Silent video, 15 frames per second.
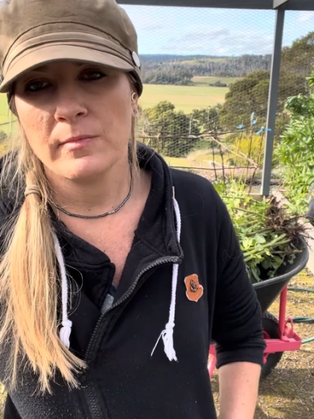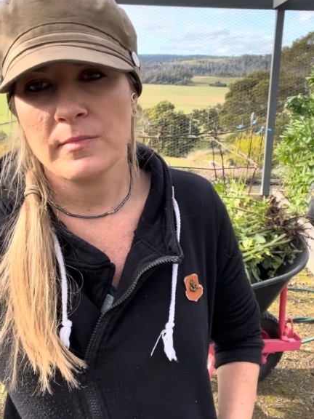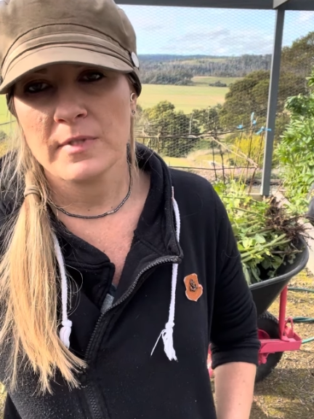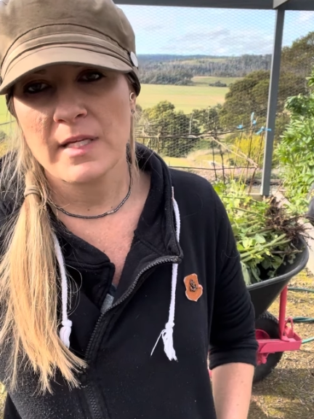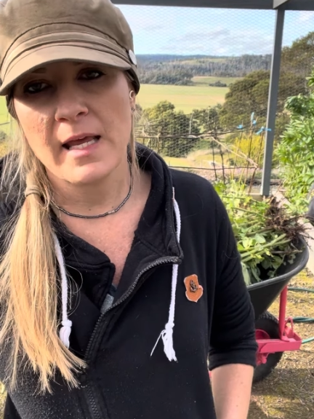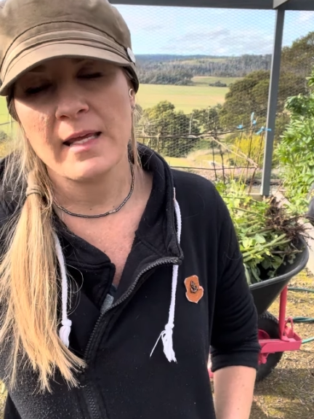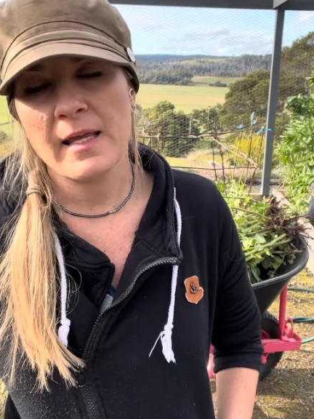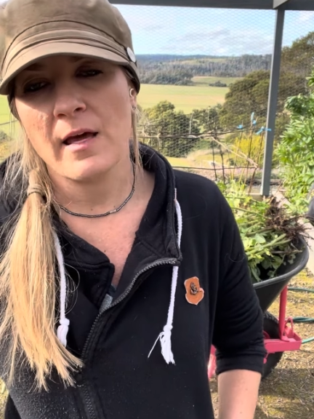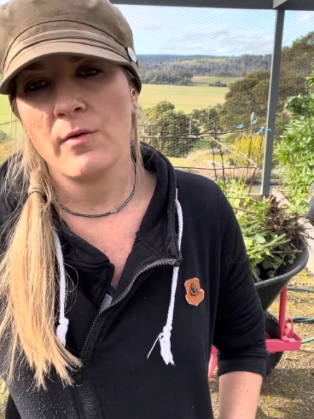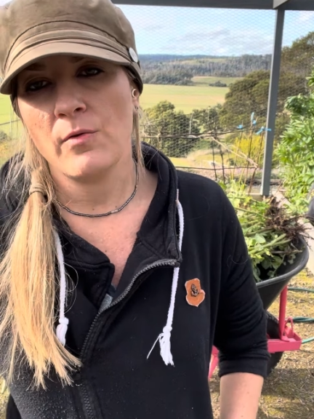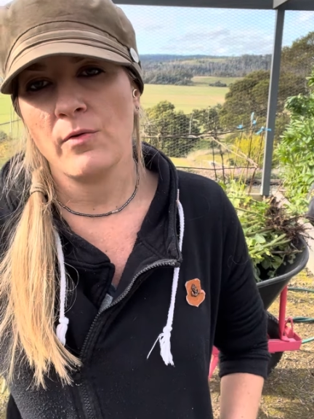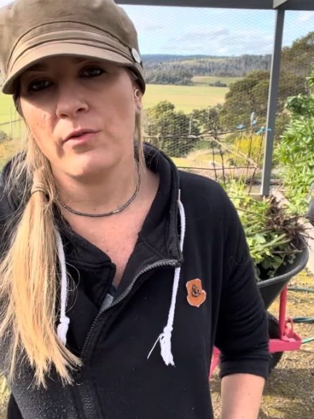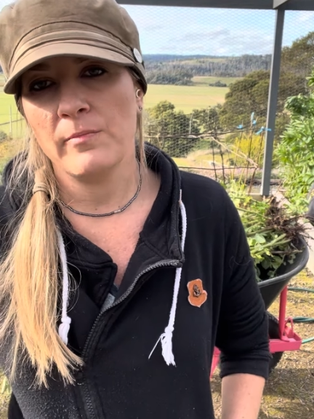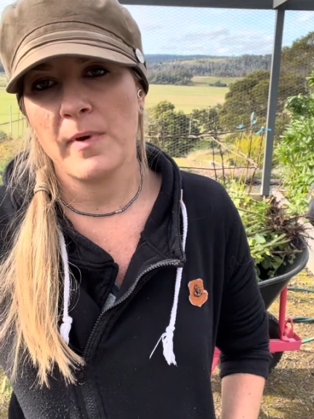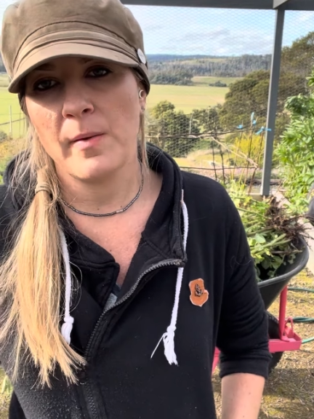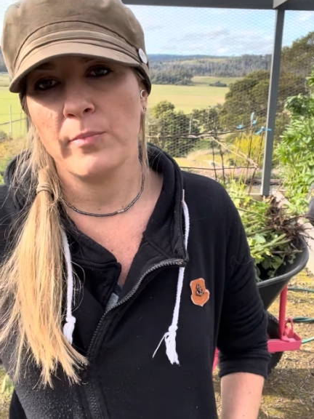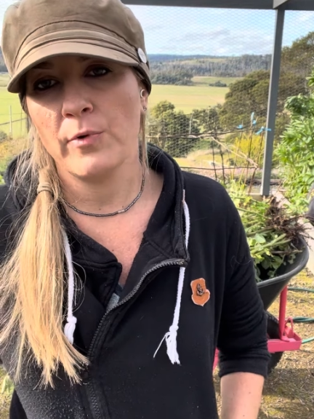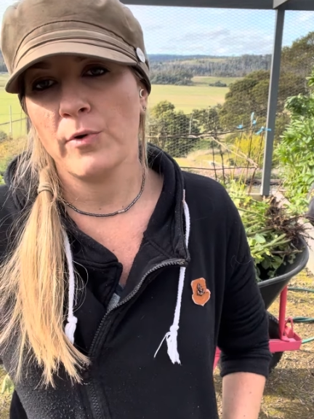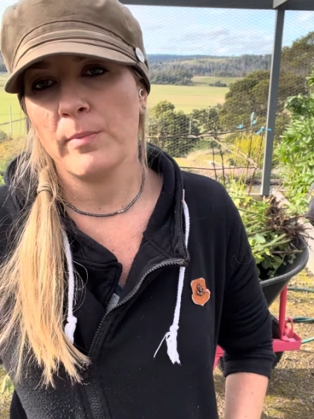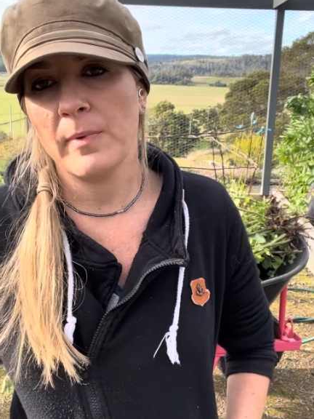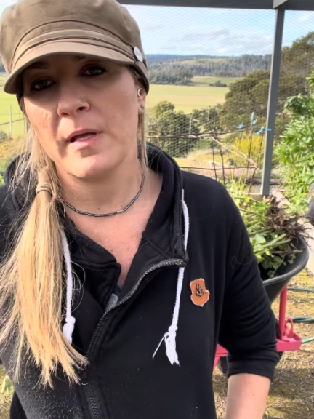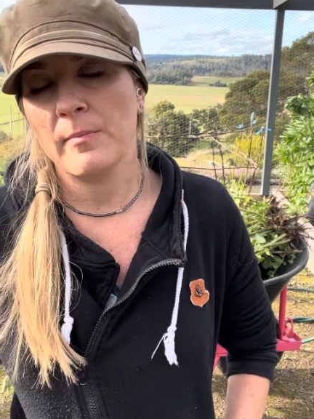taking out all of my
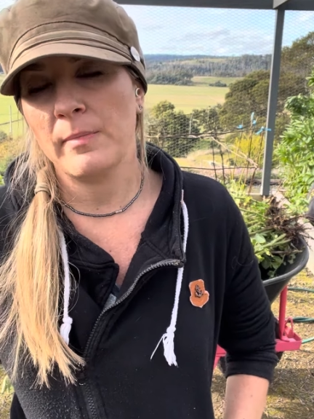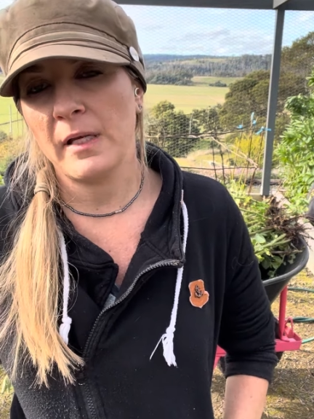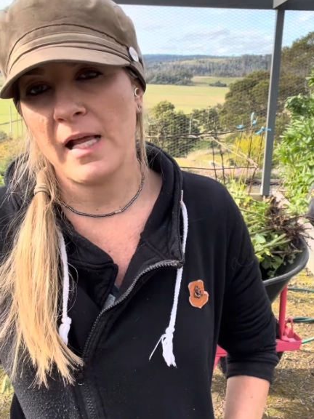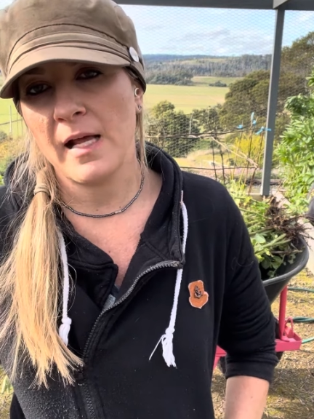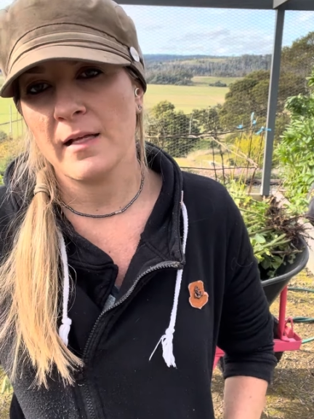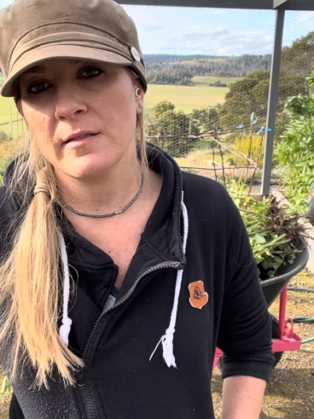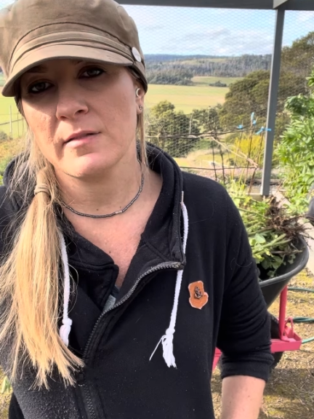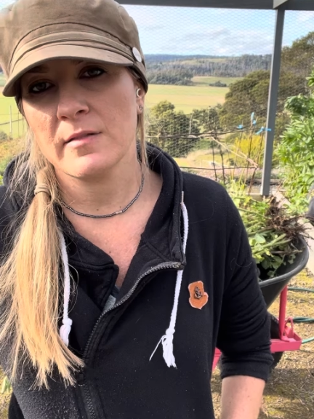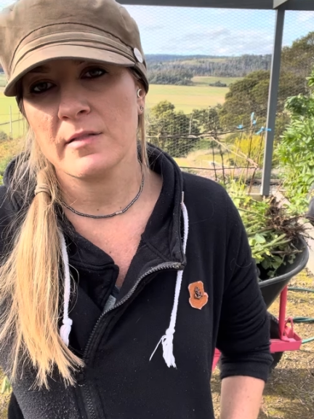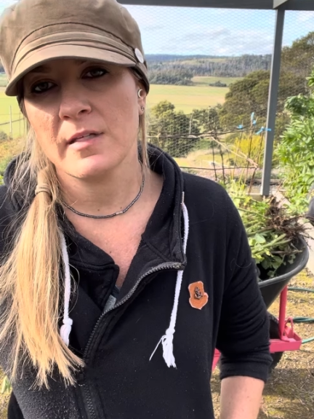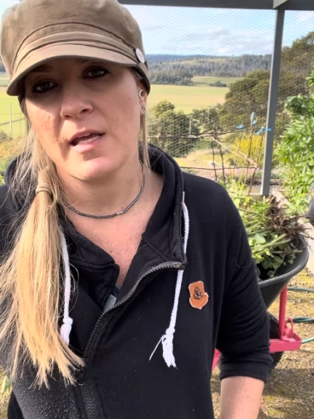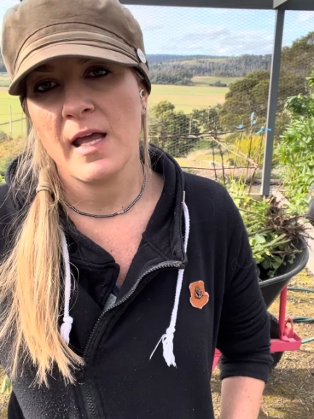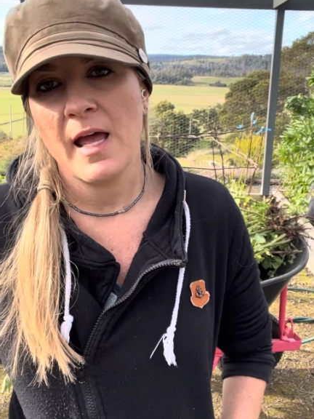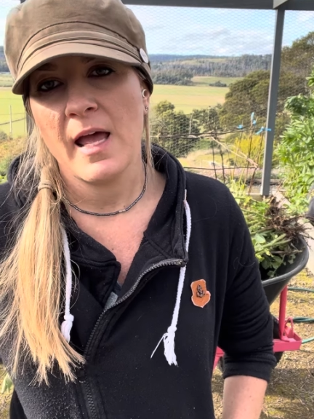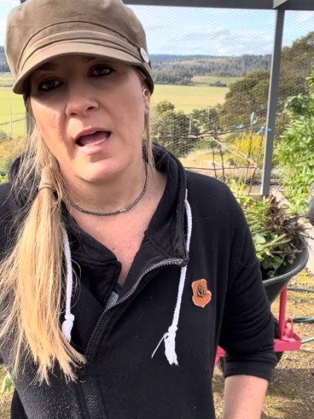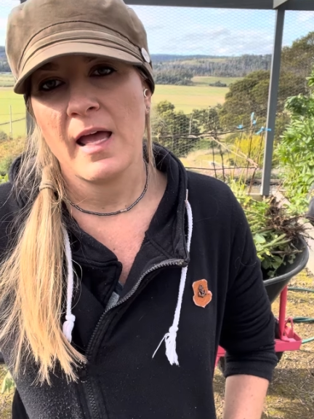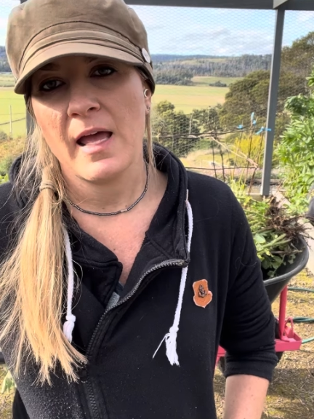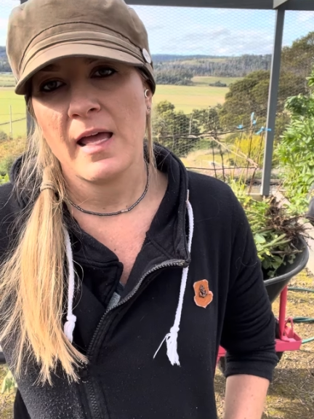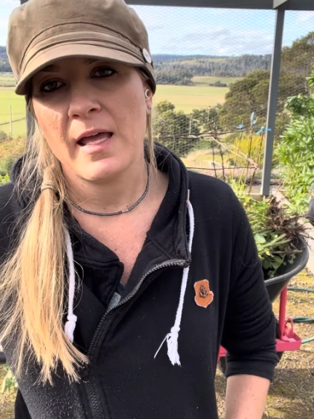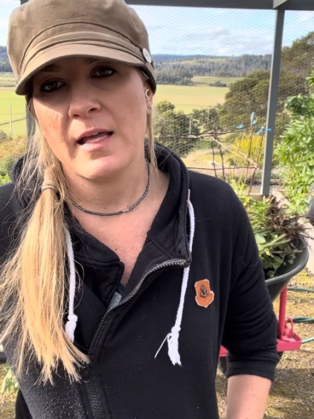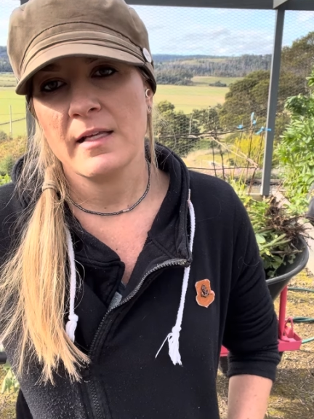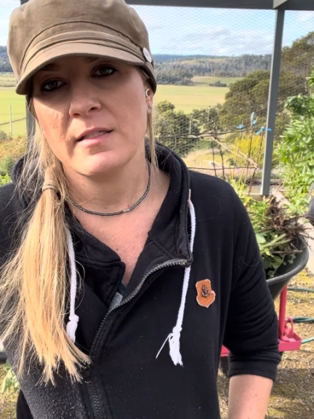broadbean plants,
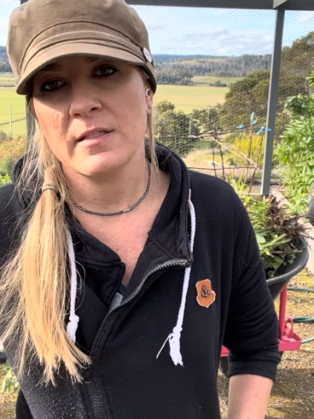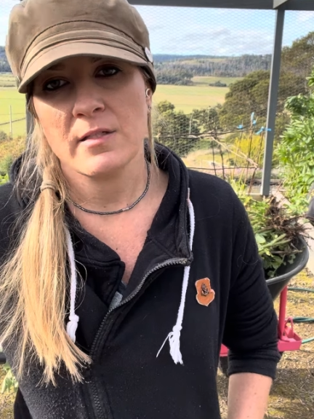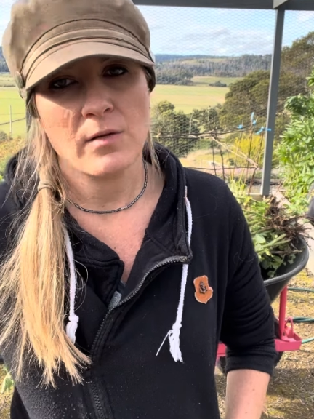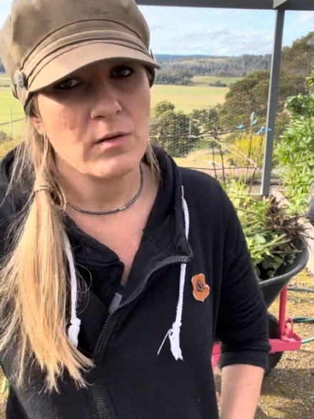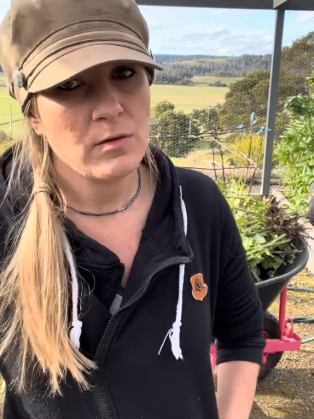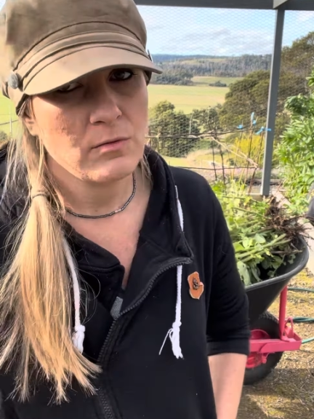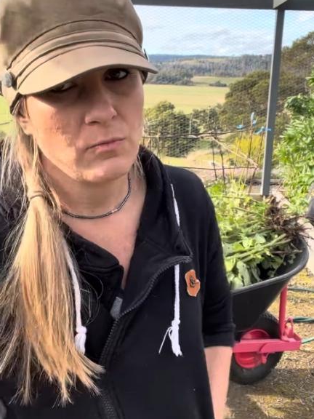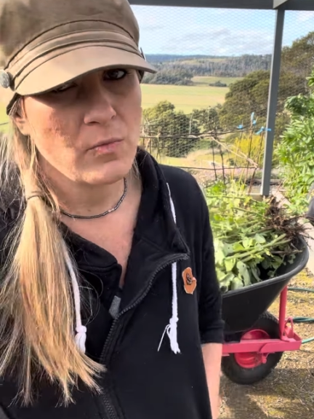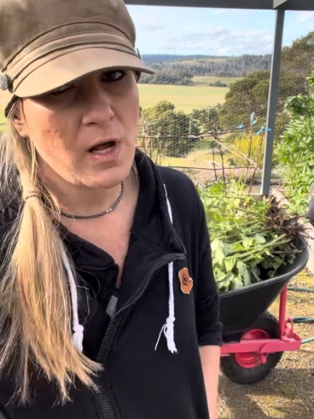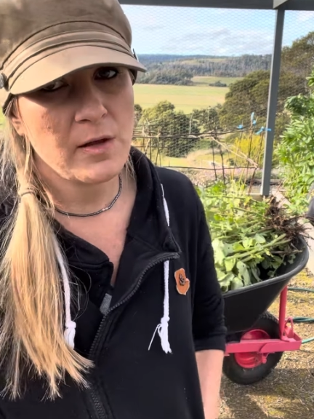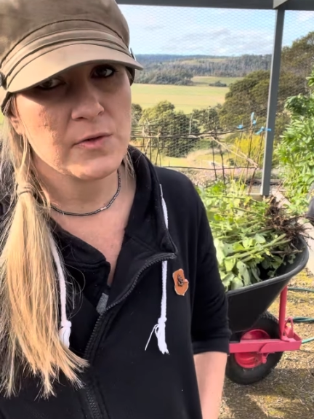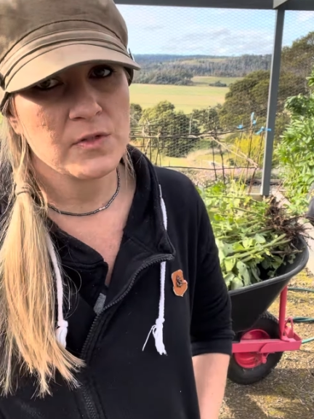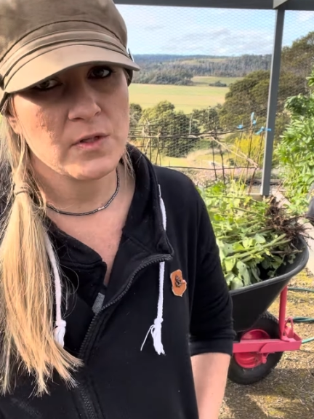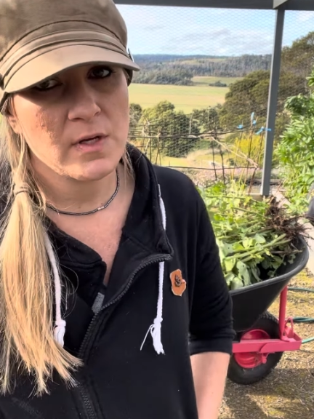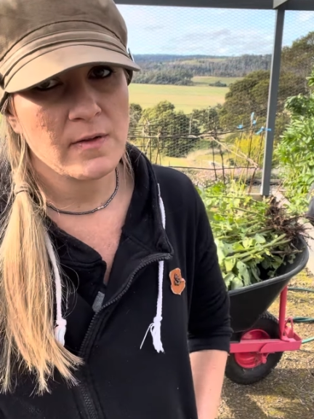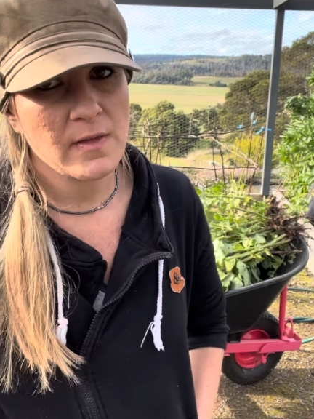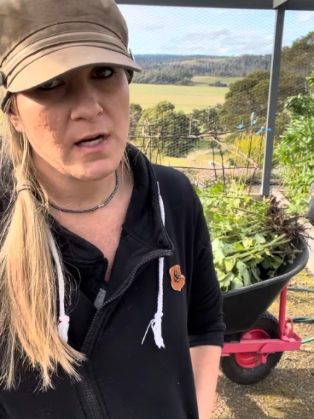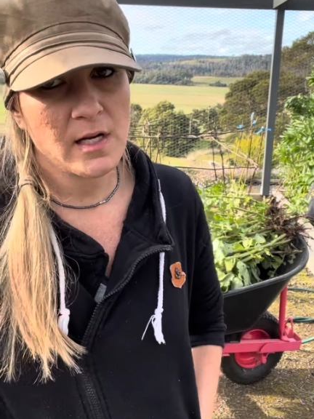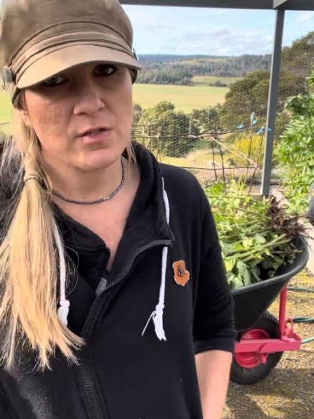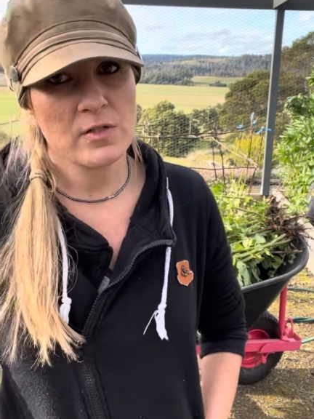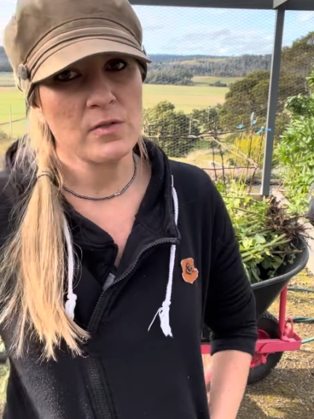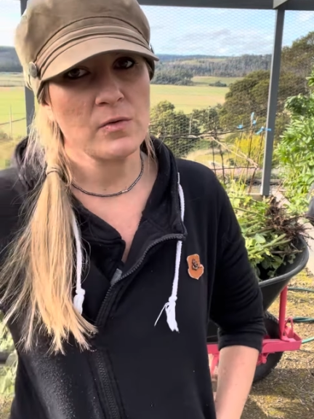and while I was doing that I
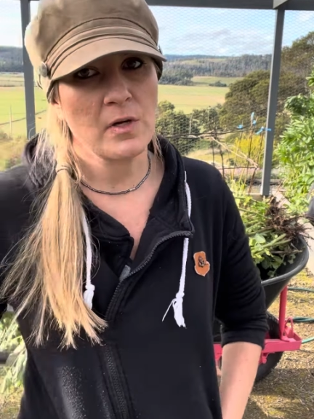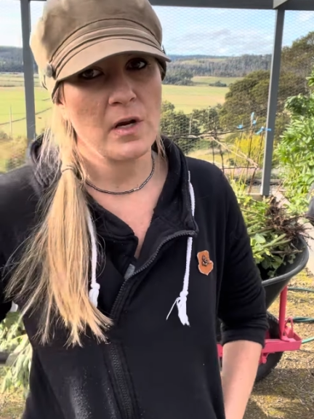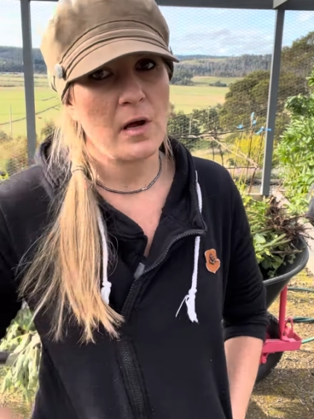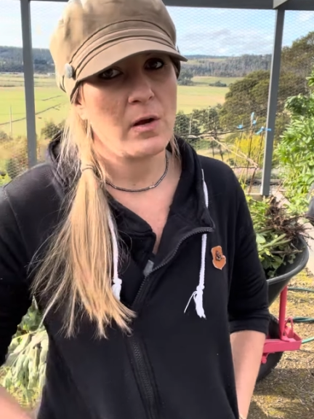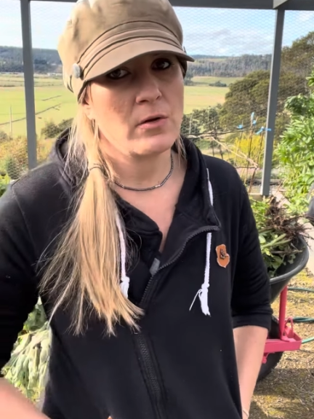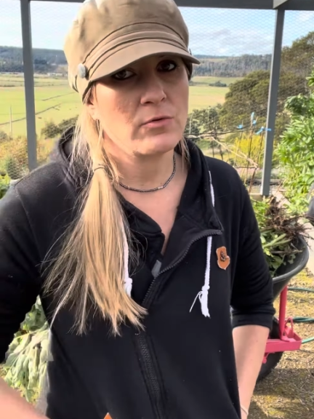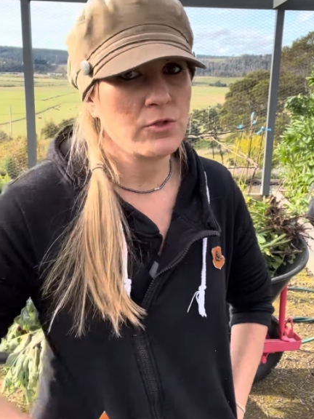just thought I'll